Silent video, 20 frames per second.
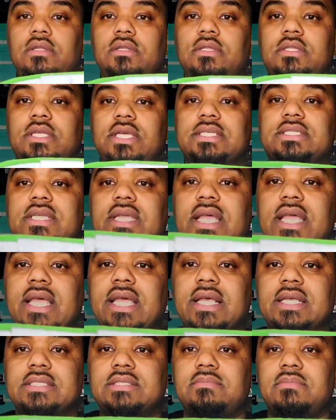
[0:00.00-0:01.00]
This
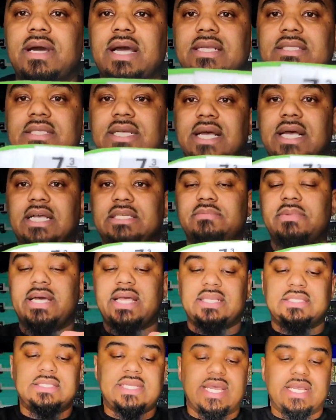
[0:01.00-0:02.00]
is my size, my
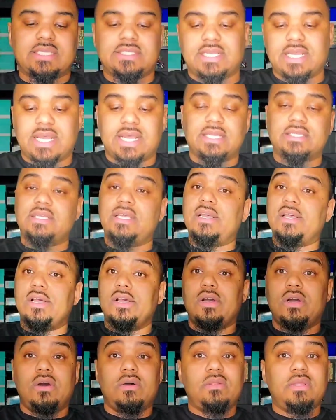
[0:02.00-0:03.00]
exact size.
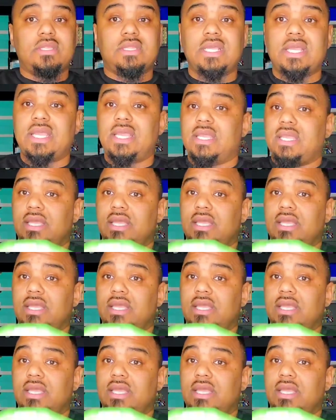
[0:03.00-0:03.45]
Only thing